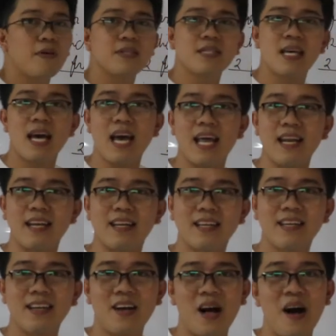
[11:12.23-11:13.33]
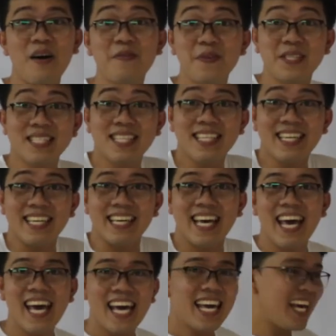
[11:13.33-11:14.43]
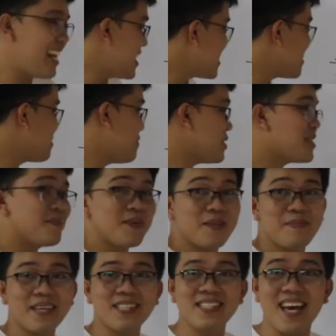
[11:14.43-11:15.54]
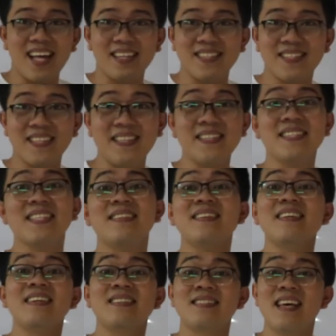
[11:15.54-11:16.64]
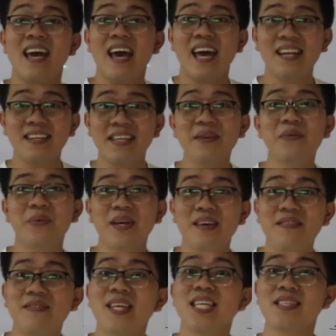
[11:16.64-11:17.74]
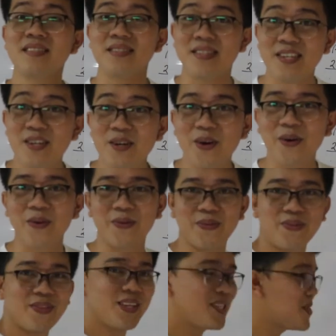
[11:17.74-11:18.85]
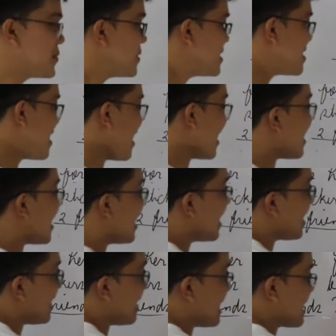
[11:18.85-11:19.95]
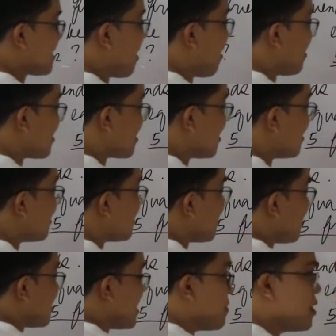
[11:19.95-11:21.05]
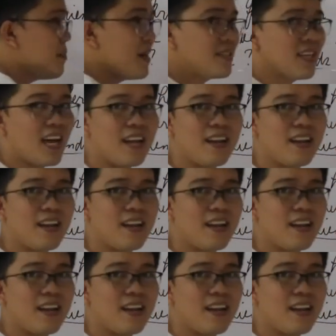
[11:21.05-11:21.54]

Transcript: 10? Obviously, it is divisible by 10 since it is ending with 0. So we say it is also divisible by 10.